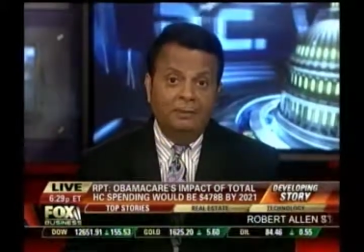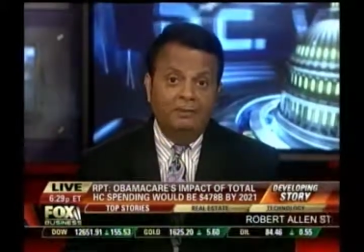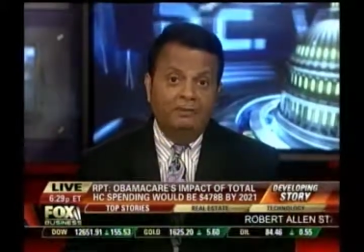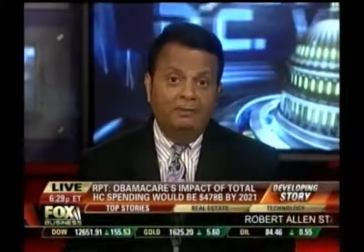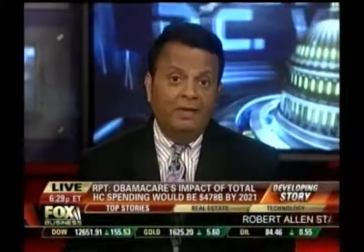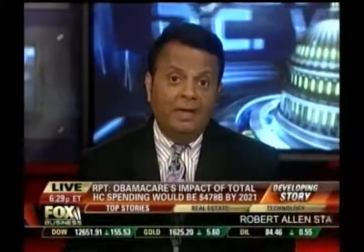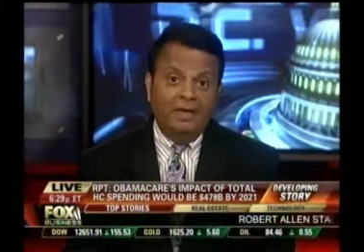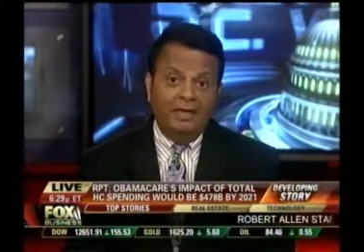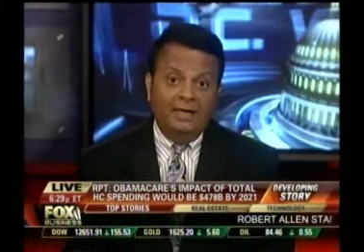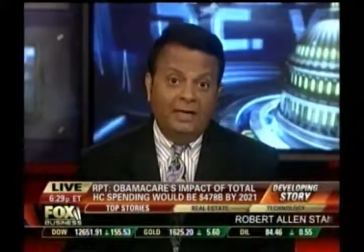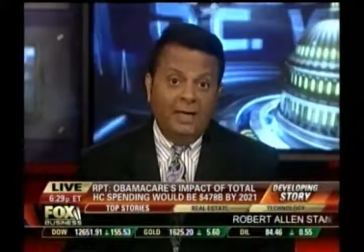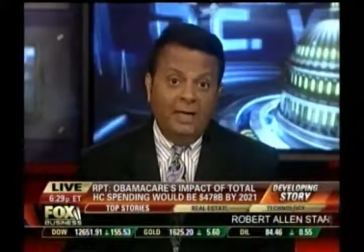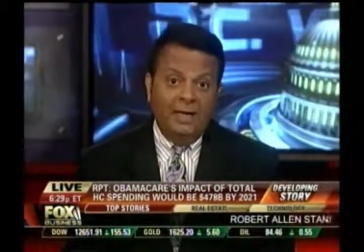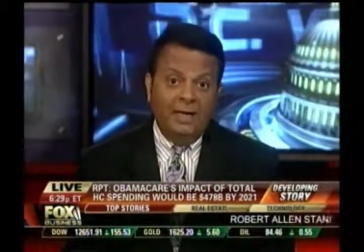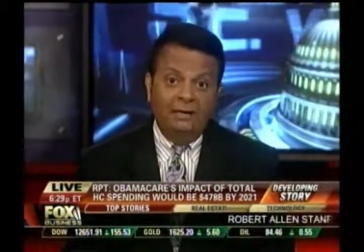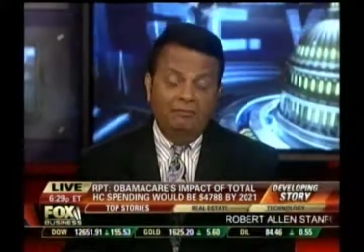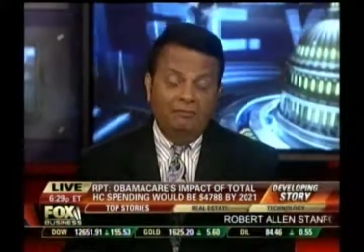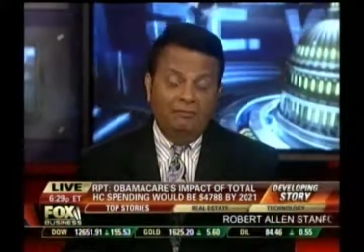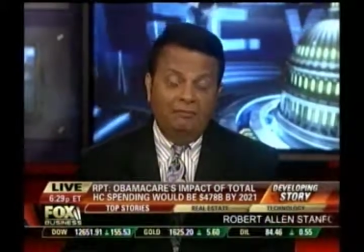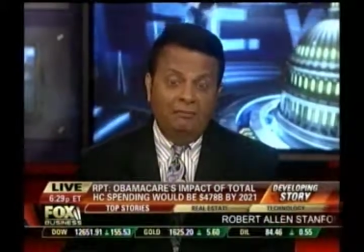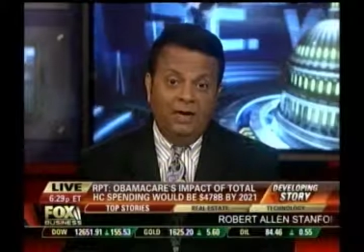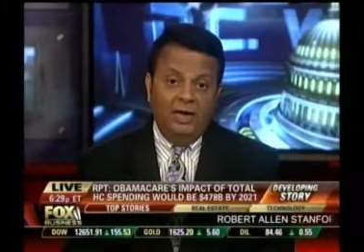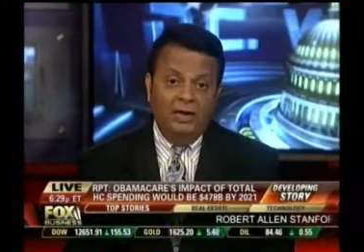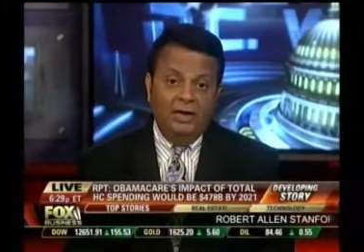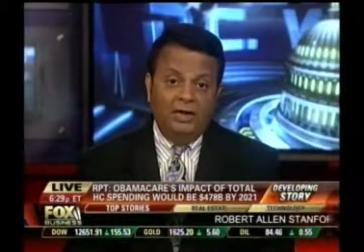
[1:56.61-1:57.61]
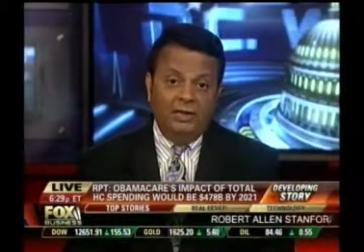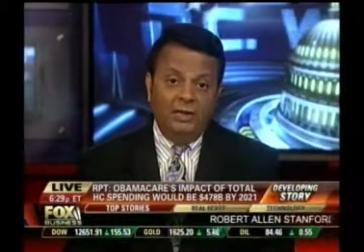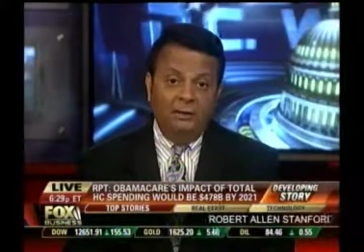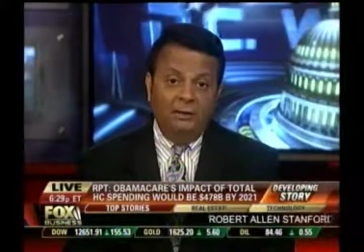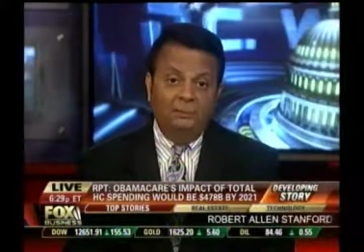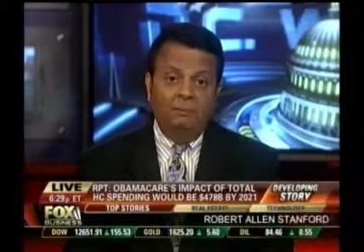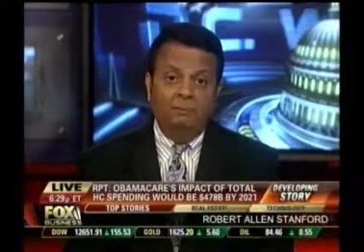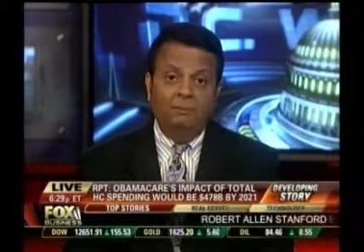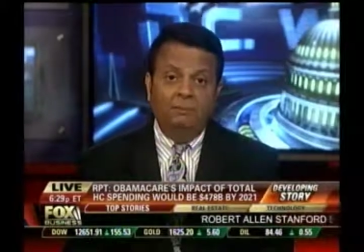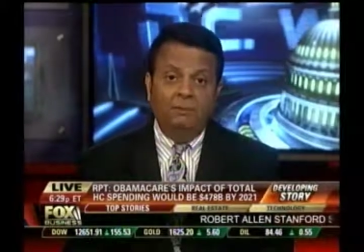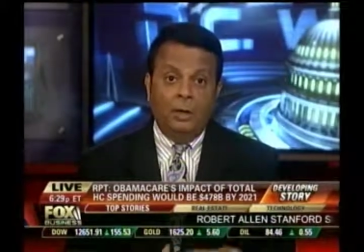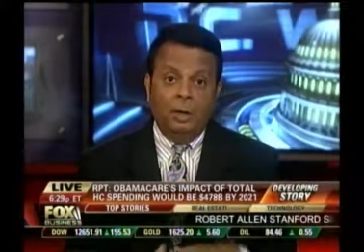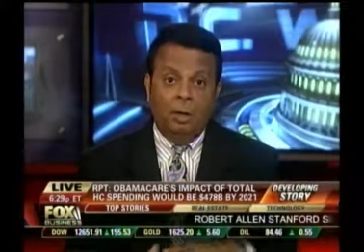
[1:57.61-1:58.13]
that can't find
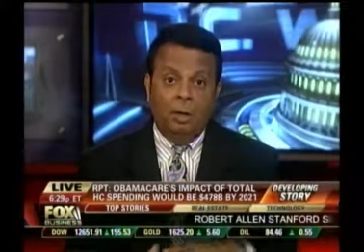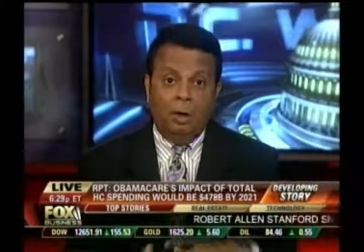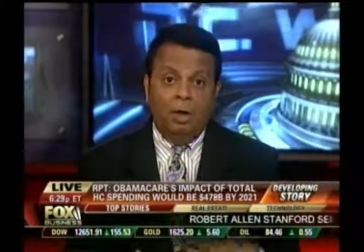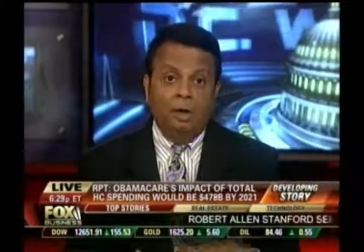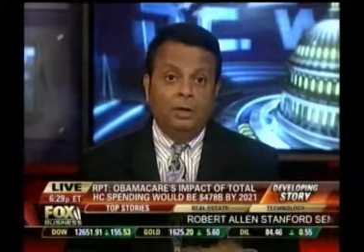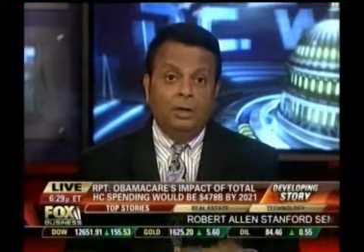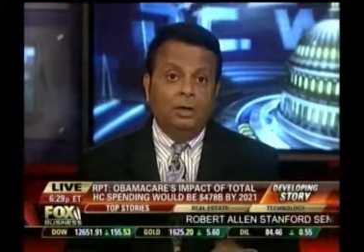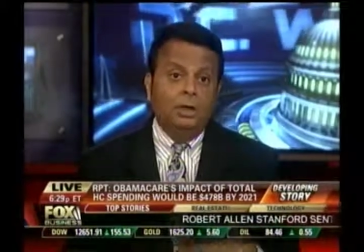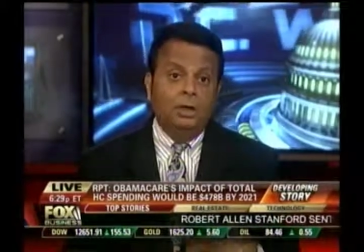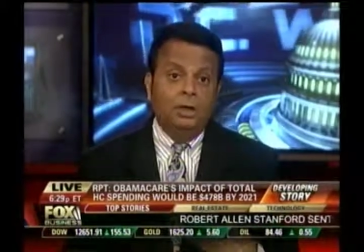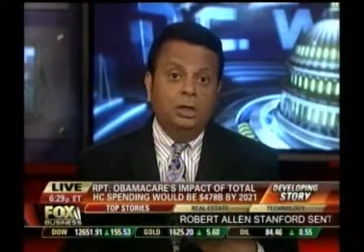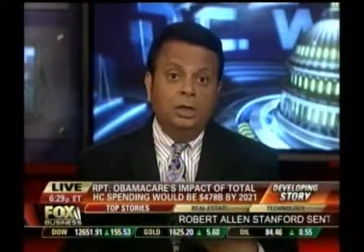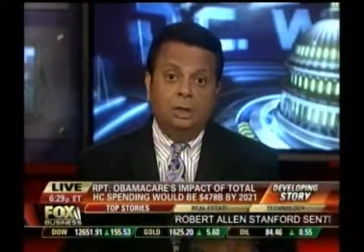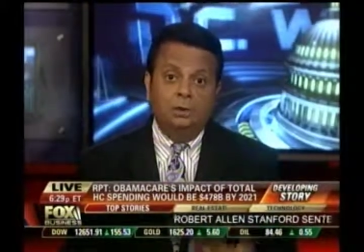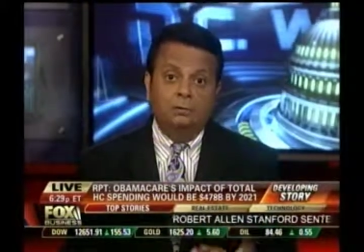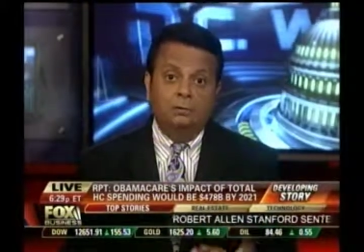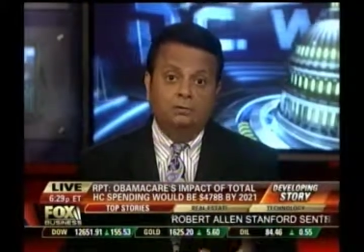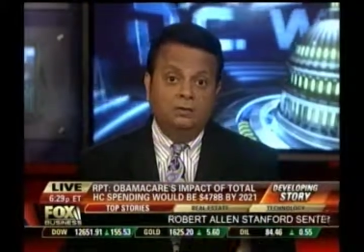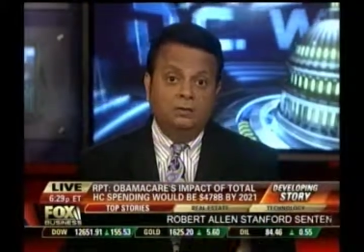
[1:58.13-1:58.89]
it, that aren't going to go